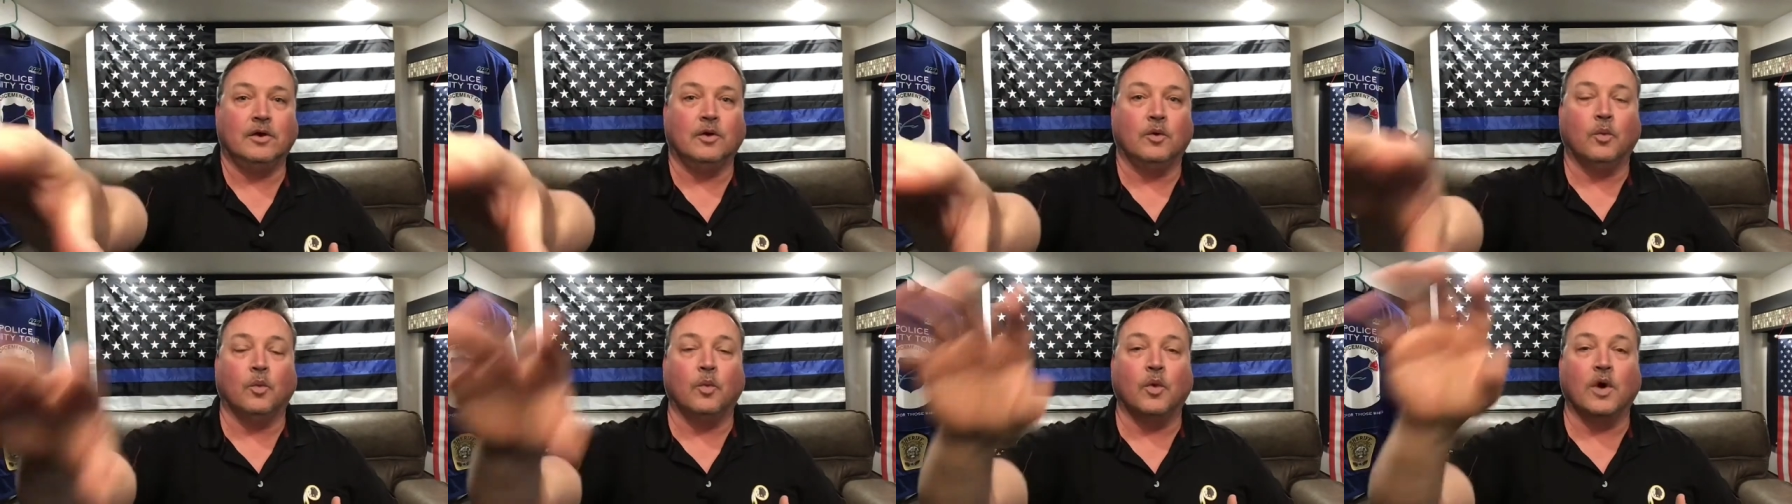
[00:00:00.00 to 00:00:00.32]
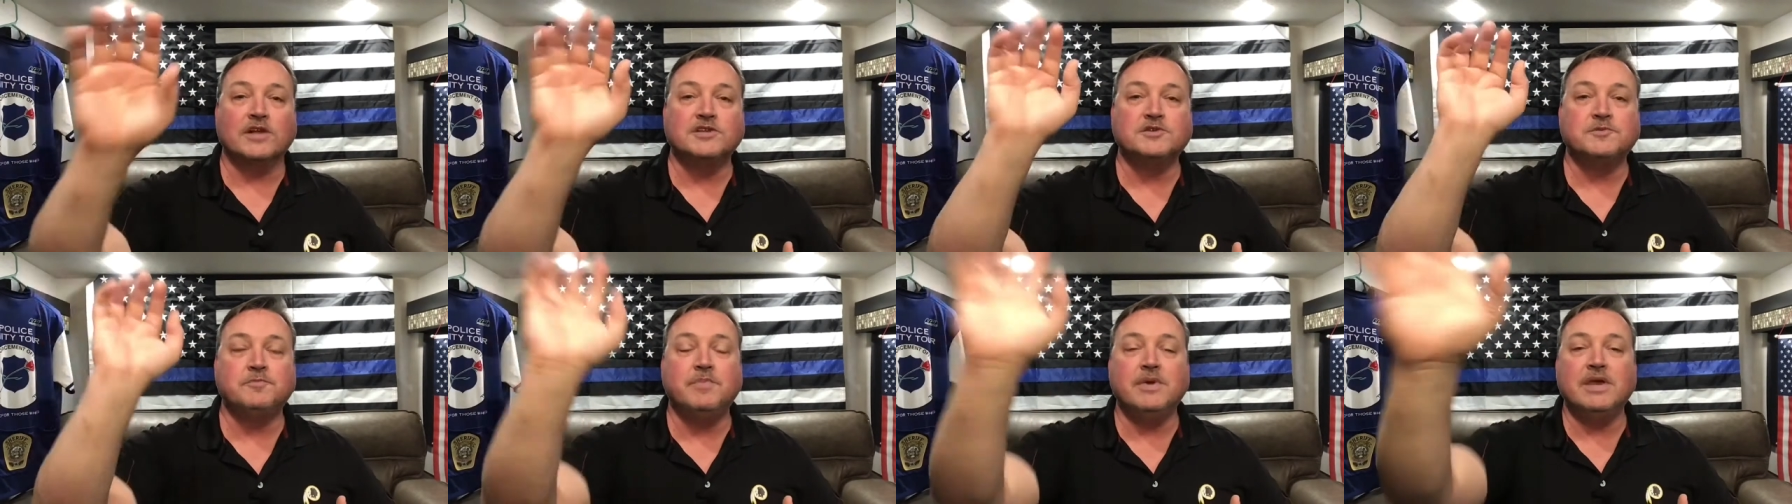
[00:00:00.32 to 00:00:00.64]

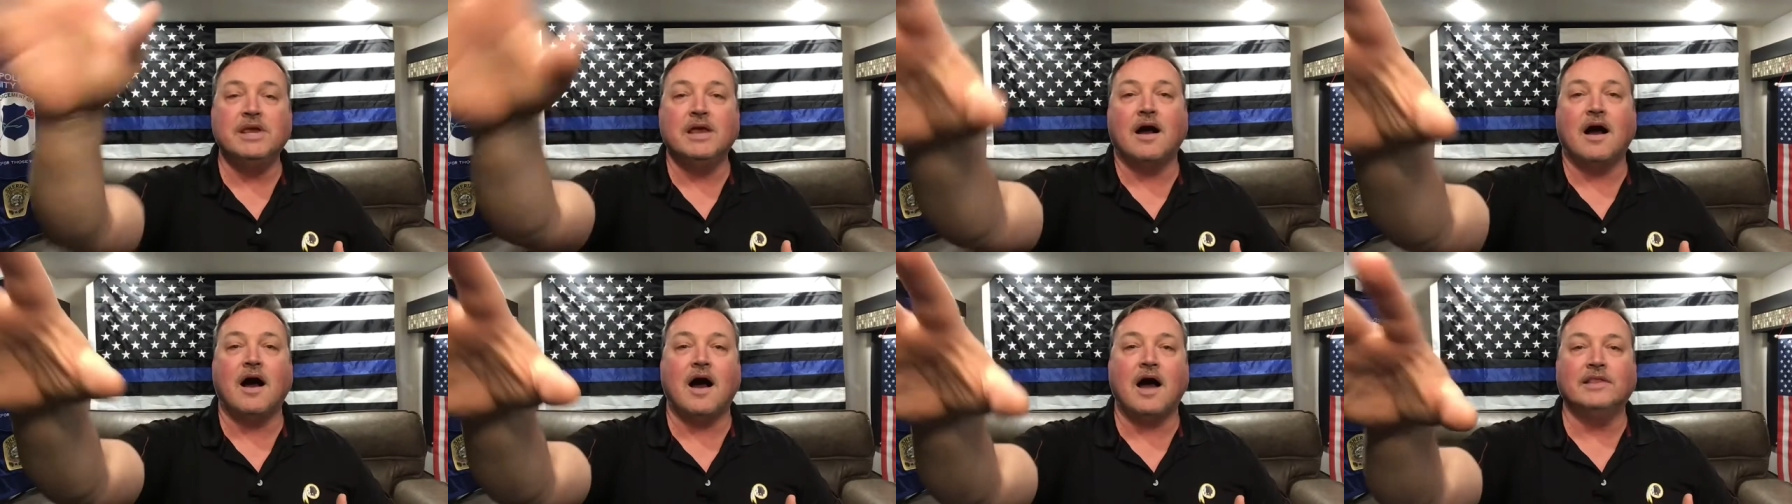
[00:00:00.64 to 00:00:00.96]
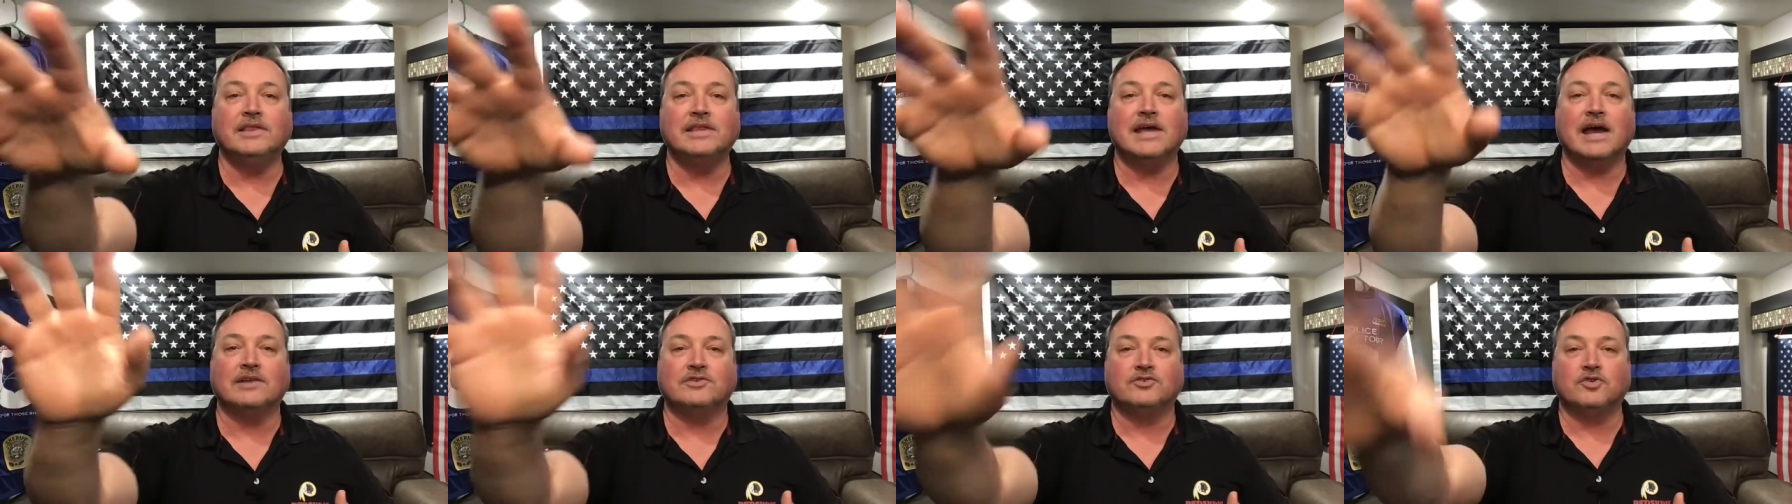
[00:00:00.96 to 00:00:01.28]
What's
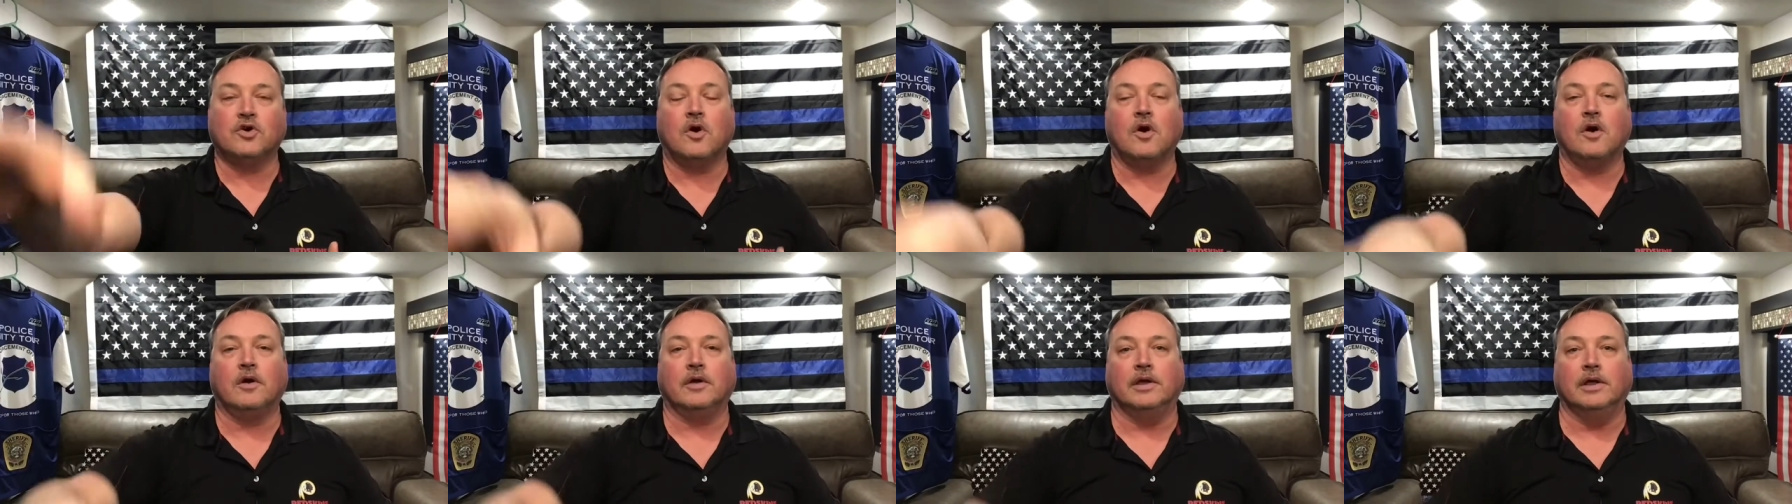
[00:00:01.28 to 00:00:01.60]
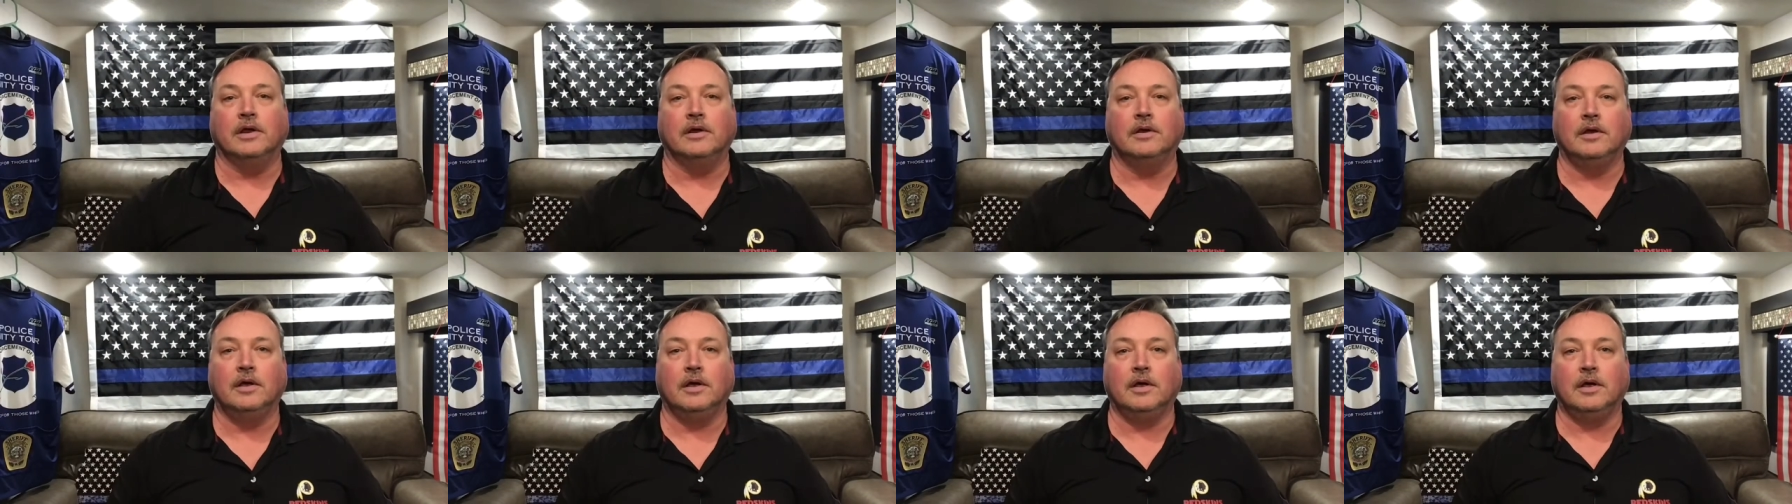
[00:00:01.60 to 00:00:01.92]
beyond that
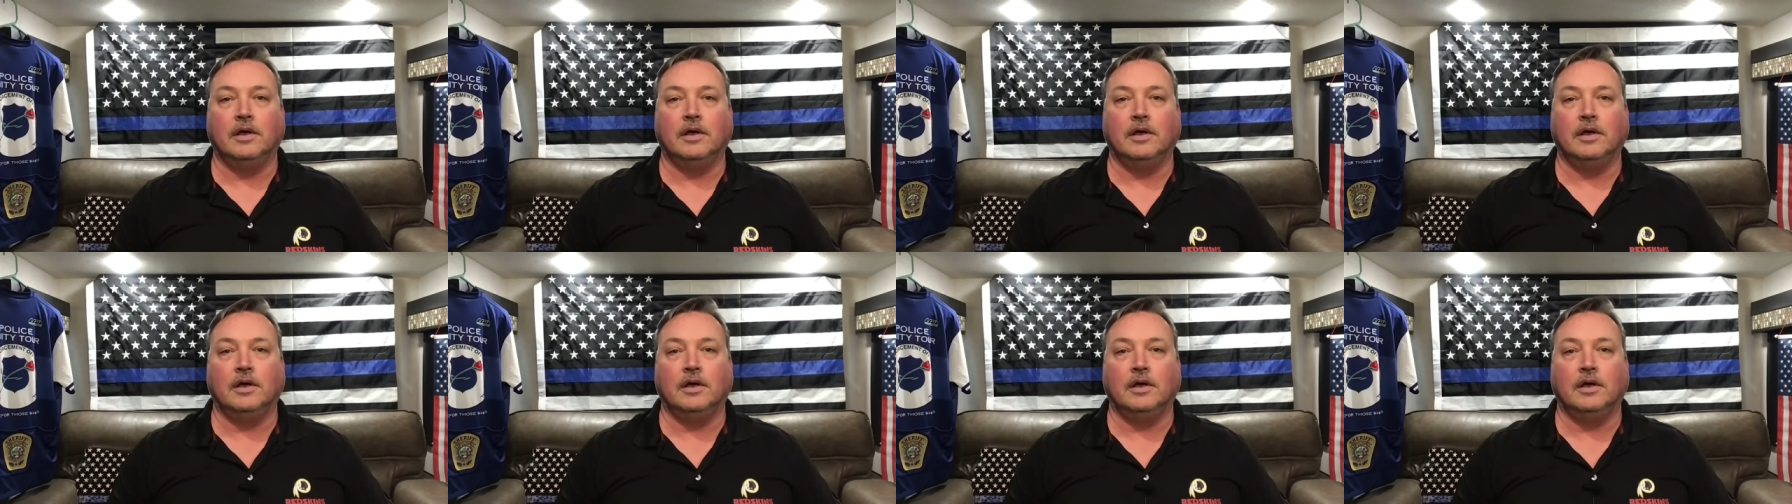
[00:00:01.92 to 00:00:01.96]
target?